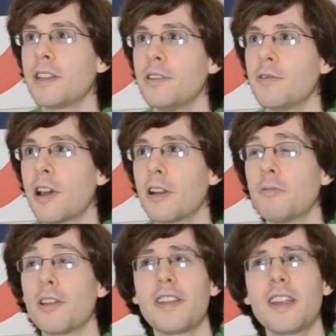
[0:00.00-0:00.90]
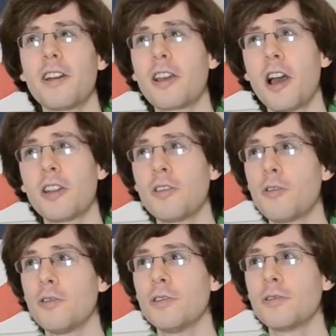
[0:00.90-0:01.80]
and you were kind of like, well, I think I kind of
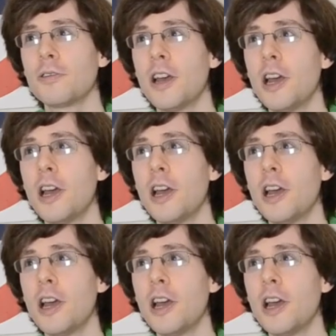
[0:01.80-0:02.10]
know what you're